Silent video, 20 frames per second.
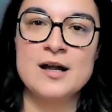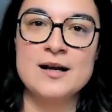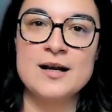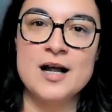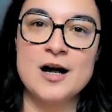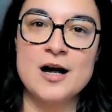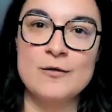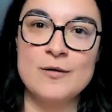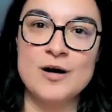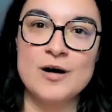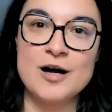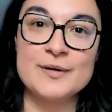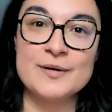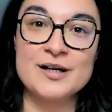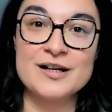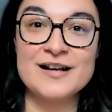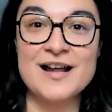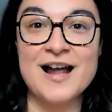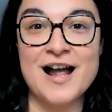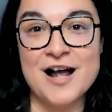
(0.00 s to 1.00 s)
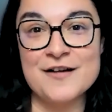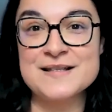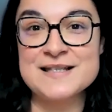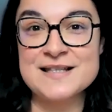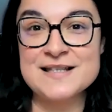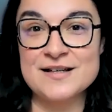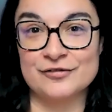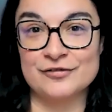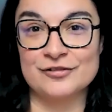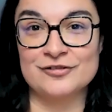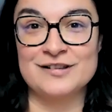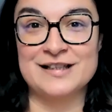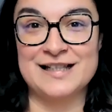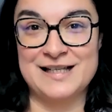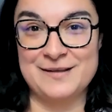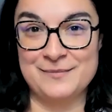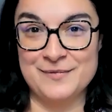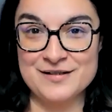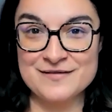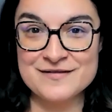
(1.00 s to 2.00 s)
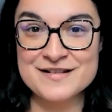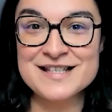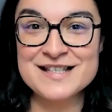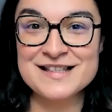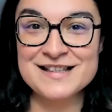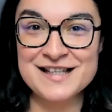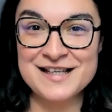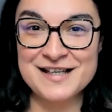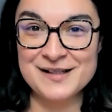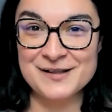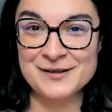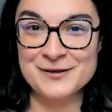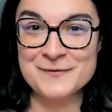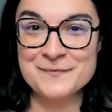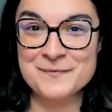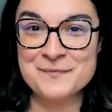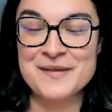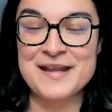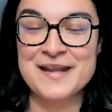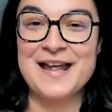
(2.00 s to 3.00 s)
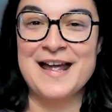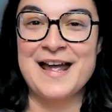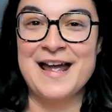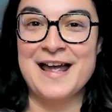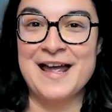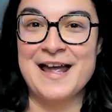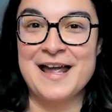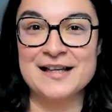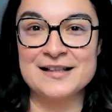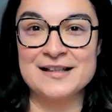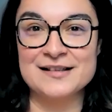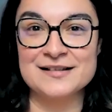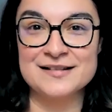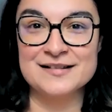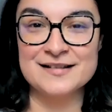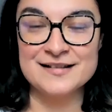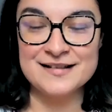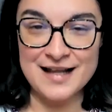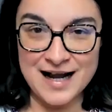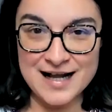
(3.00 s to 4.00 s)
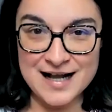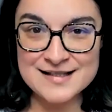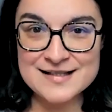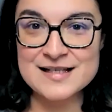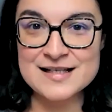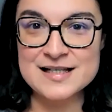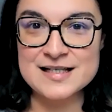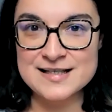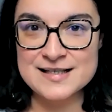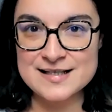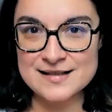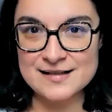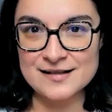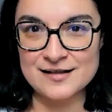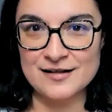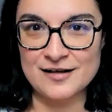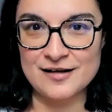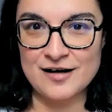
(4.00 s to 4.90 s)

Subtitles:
Now, I'm going to have several emails in here, and that is a